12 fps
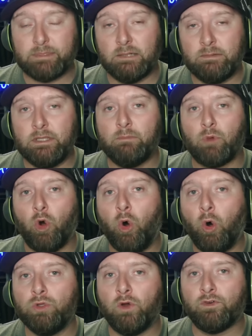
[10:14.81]
Some of them are
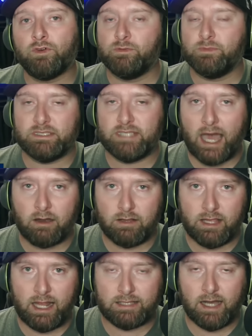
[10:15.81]
holdovers from Saturday
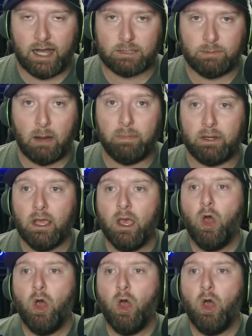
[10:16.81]
that I talked about, but